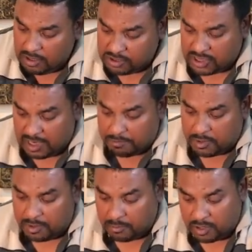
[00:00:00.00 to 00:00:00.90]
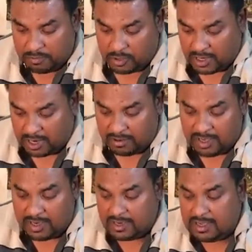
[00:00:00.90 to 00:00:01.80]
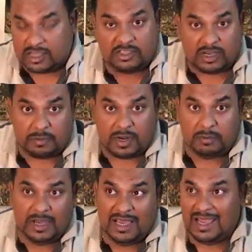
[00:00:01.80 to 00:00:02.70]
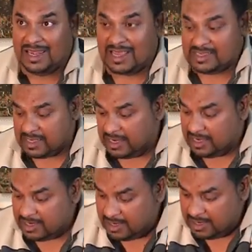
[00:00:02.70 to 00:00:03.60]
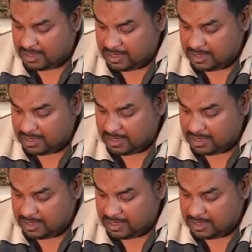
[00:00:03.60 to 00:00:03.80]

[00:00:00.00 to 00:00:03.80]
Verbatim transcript: Usually I put a monopod out here and I strap it up in case I need it.